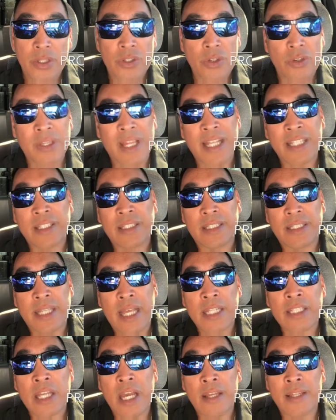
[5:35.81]
So
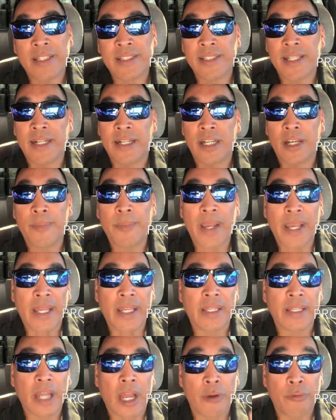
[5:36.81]
that's how they set it up,
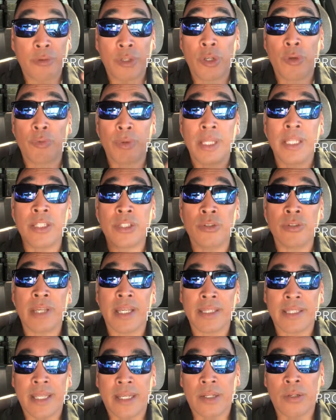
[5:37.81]
and you really do
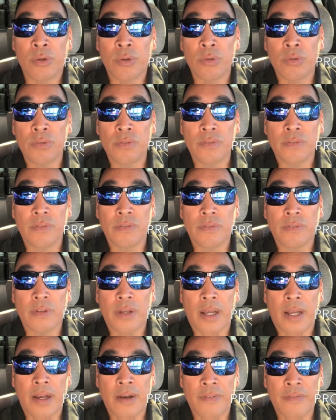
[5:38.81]
get that cool
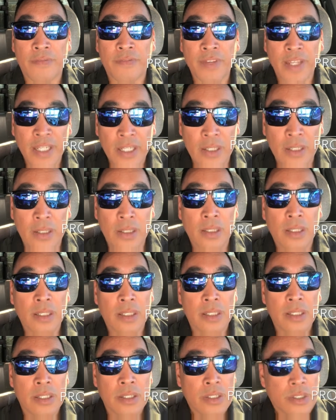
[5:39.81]
feel
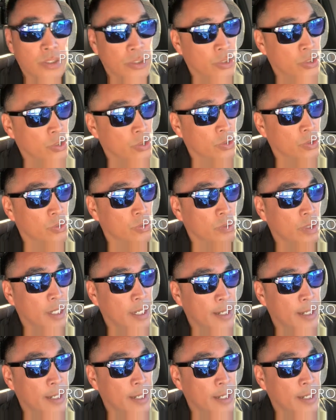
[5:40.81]
to